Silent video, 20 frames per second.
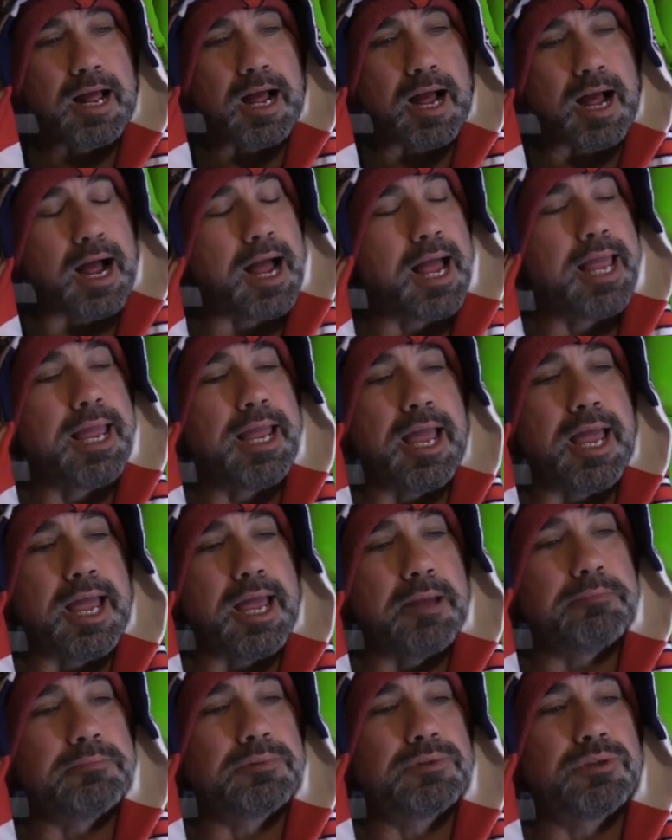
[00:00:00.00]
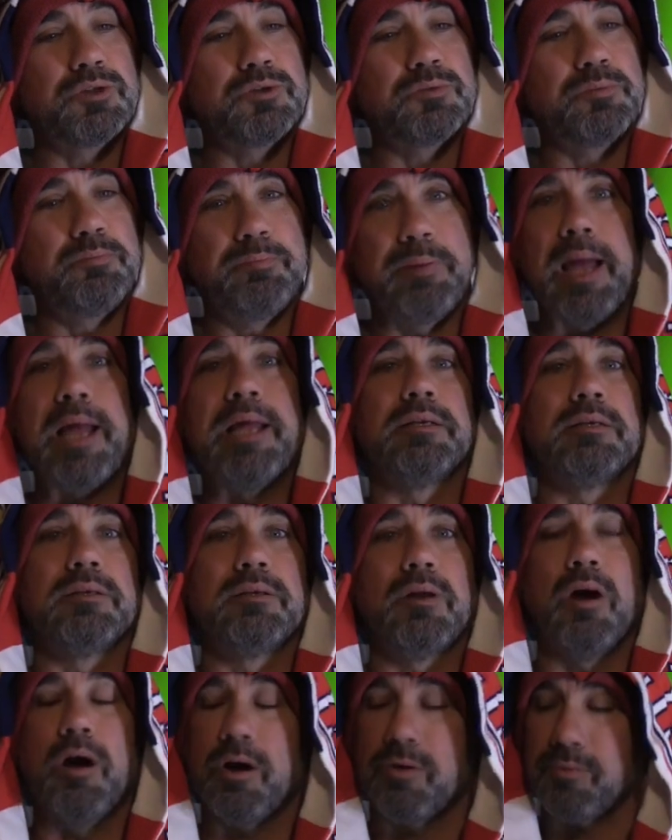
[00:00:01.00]
I am spent
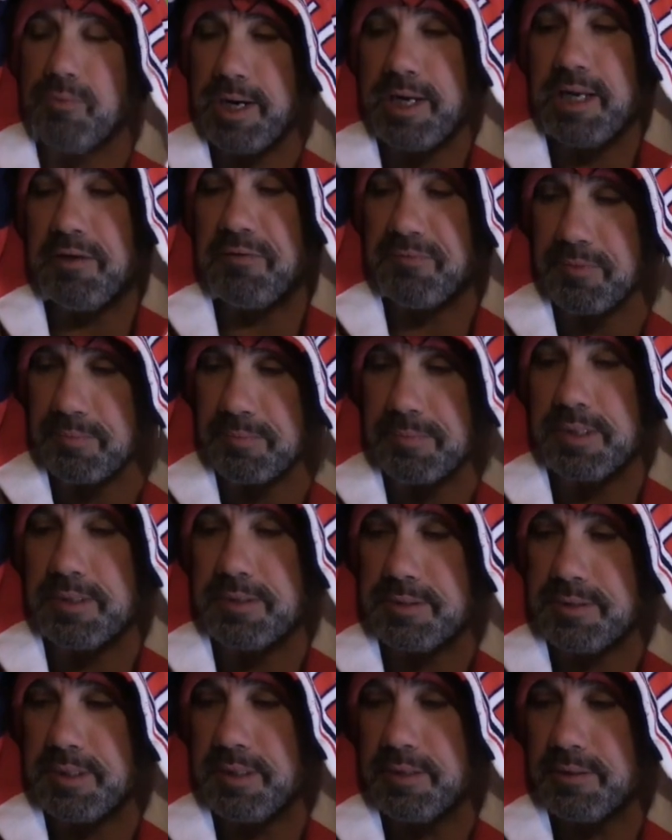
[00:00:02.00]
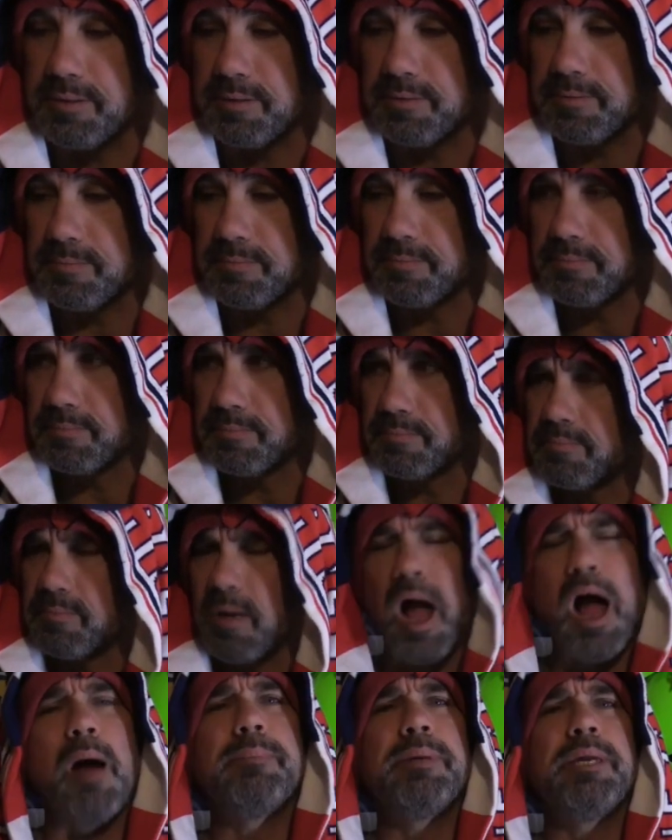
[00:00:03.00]
already from this season.
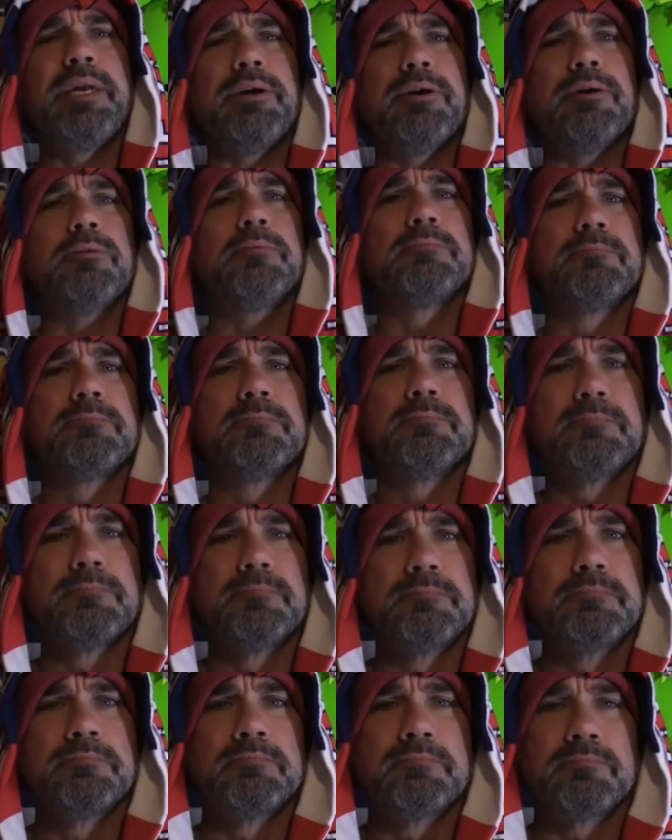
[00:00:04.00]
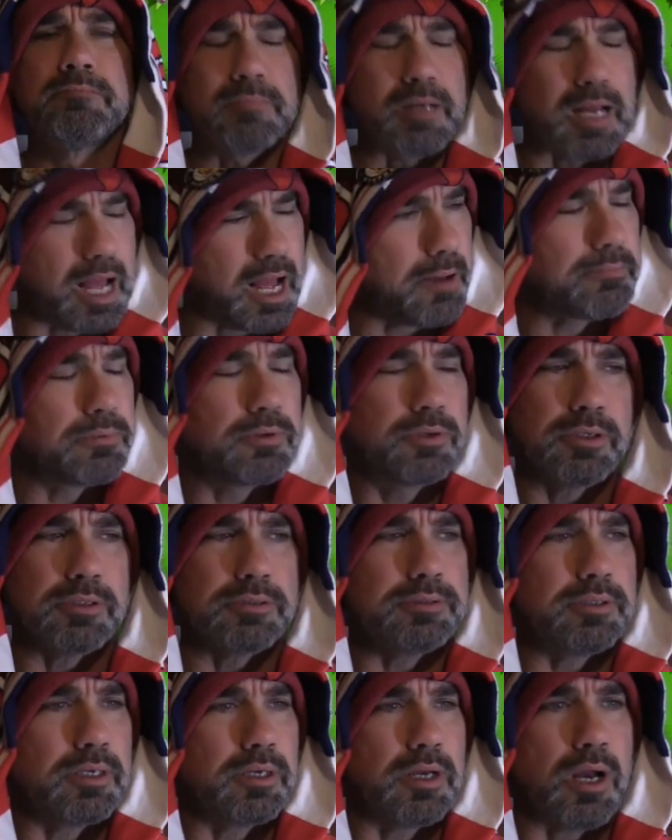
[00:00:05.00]
I'm here. I'm
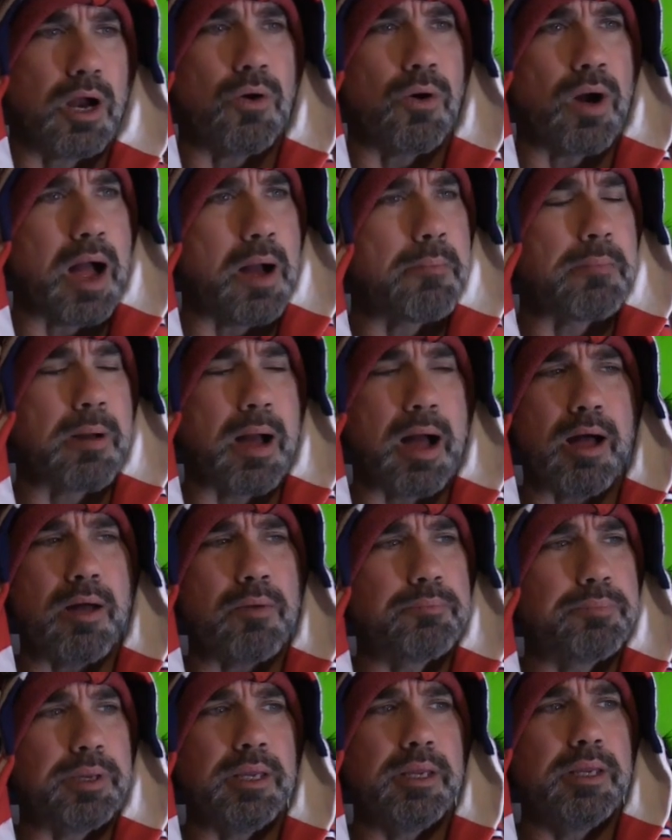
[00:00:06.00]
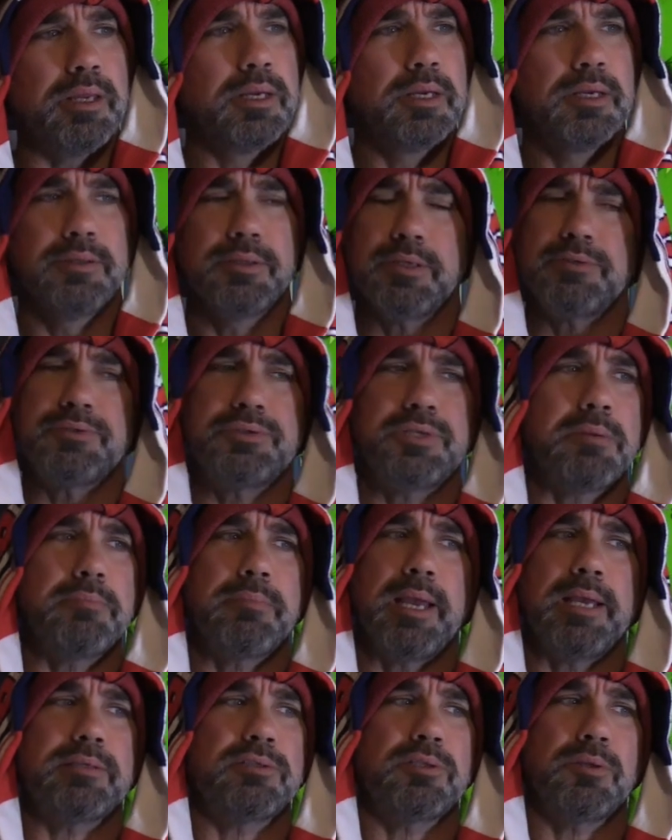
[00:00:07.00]
good to go. I'll be, this team
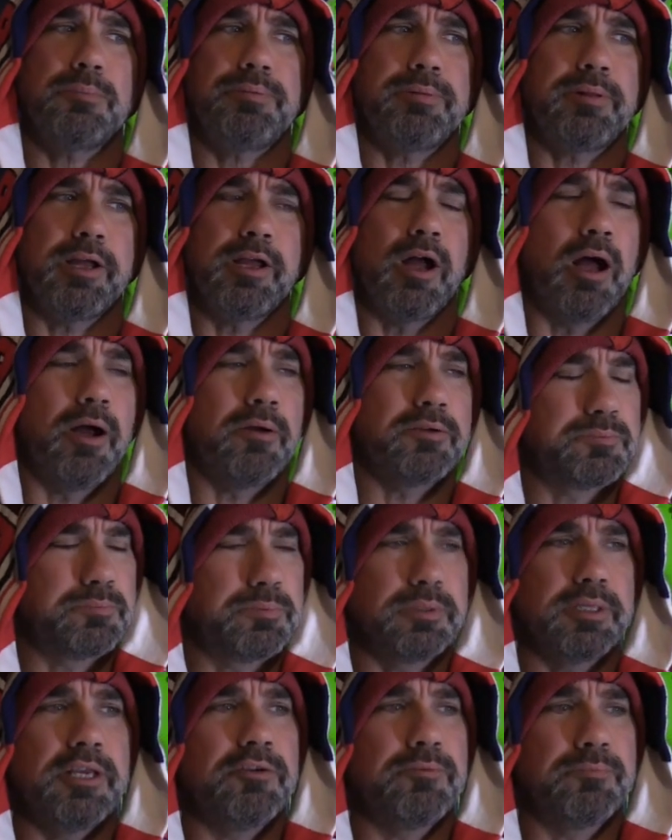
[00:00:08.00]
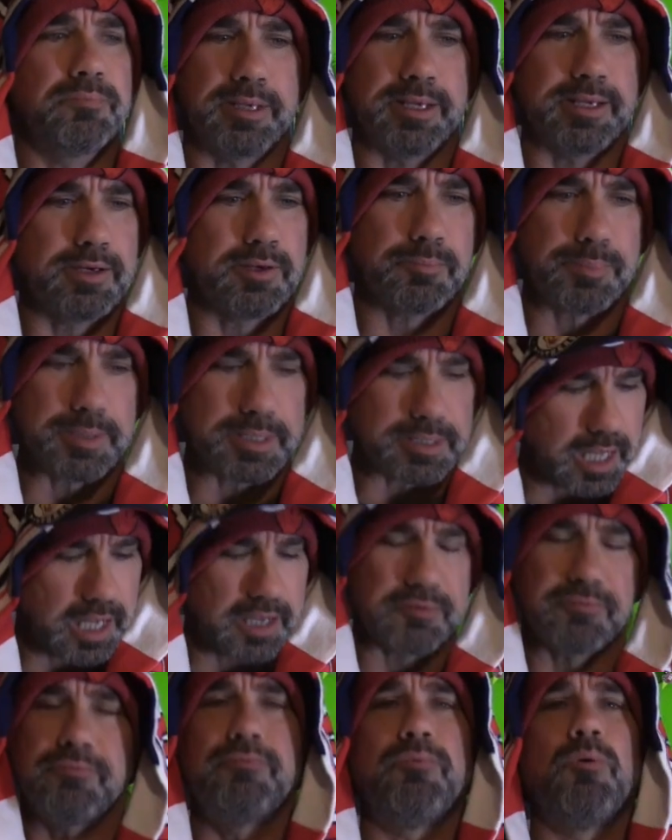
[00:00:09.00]
makes the playoffs, believe me. It'll be
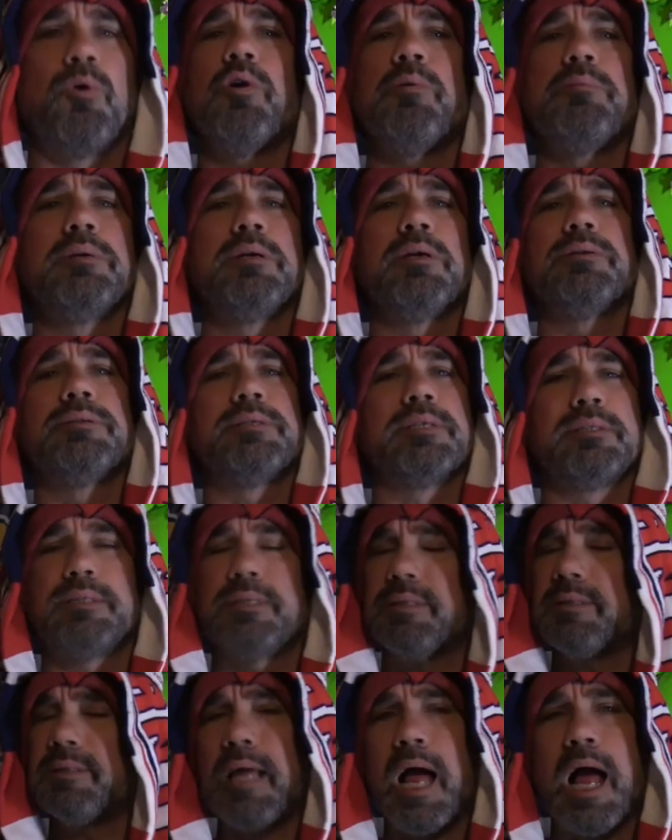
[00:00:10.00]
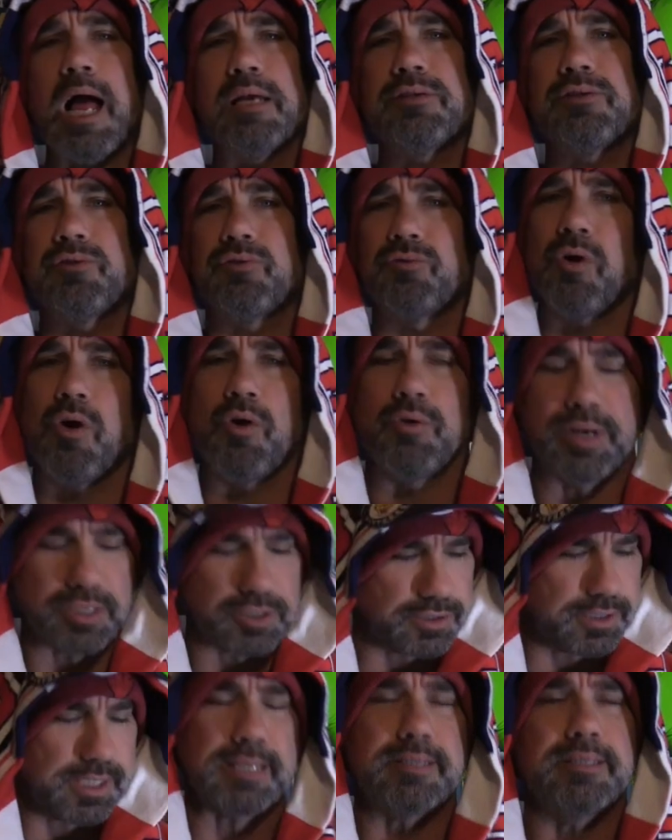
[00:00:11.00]
like 4 mils of testosterone
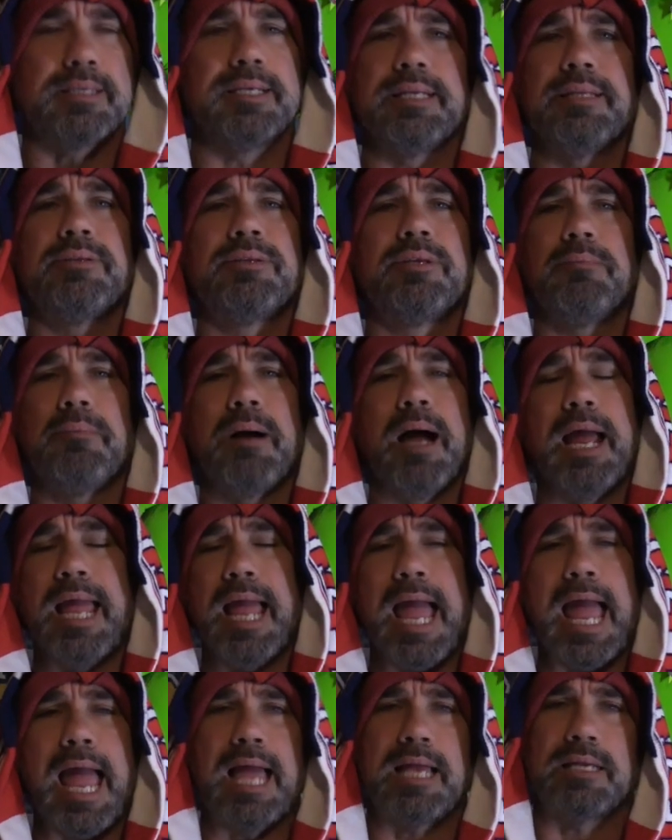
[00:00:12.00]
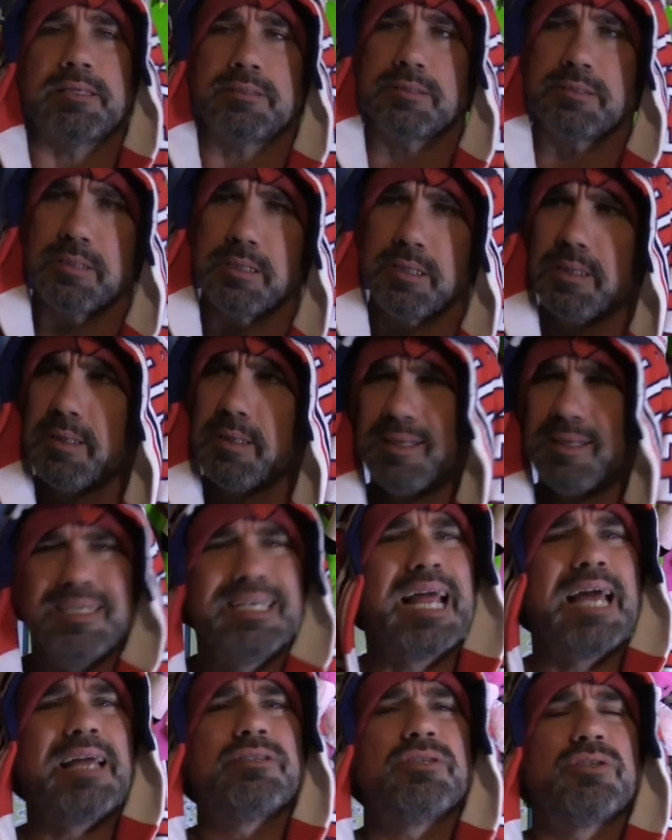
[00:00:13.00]
injected into my ass.
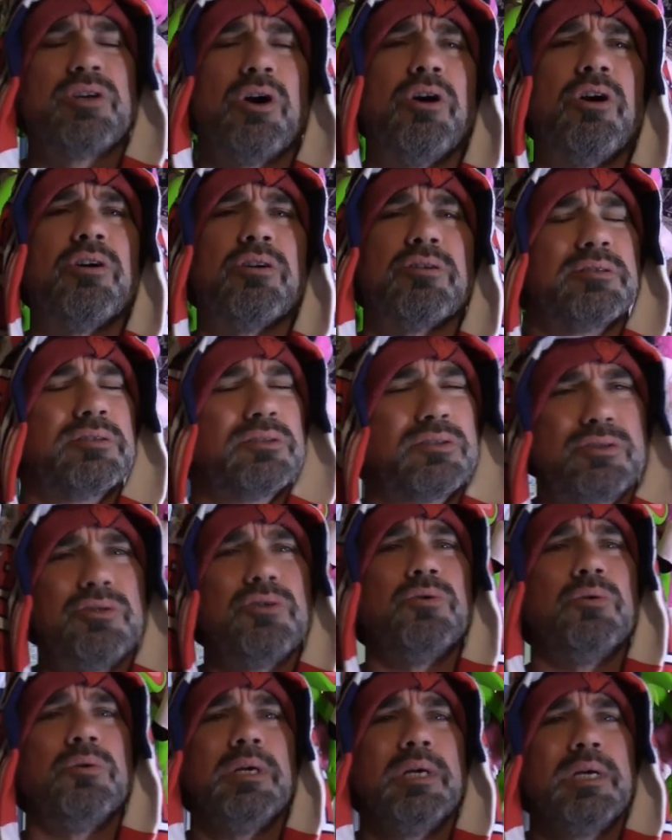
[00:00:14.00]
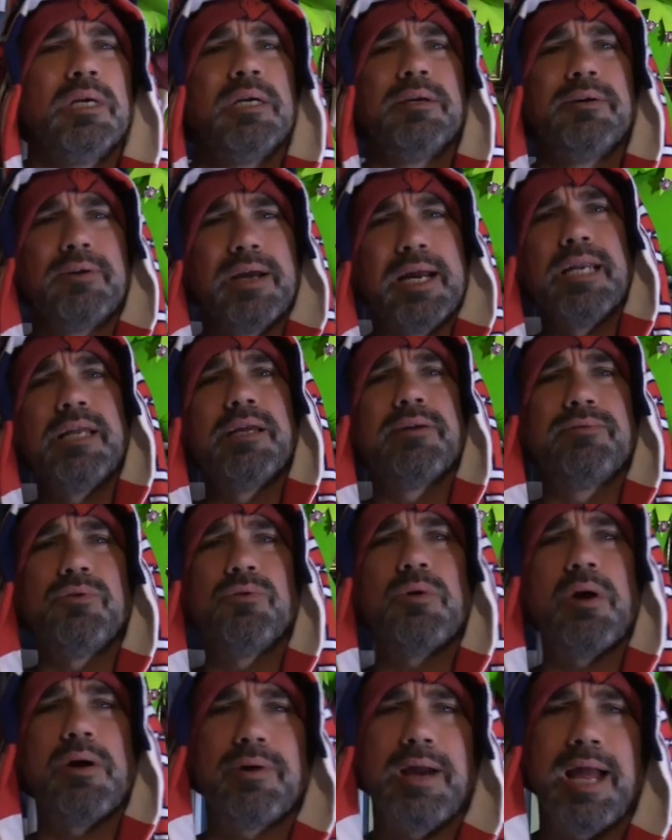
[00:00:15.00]
That hurts, too. If any of
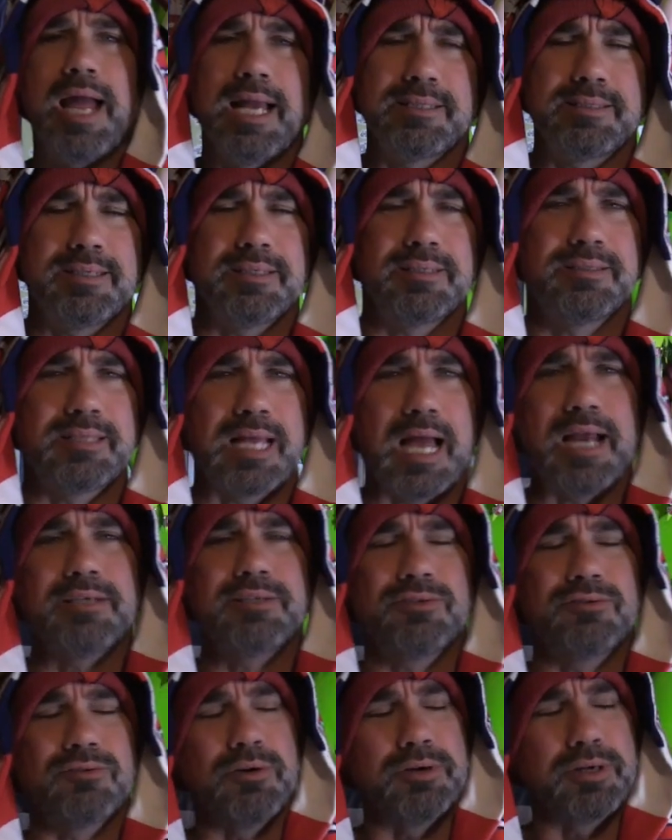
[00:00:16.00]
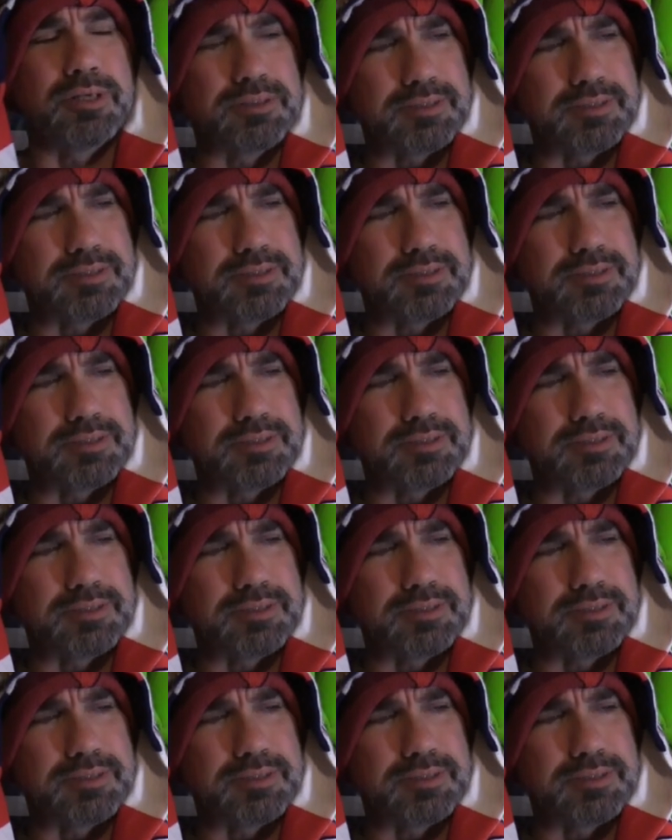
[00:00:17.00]
you ever had testosterone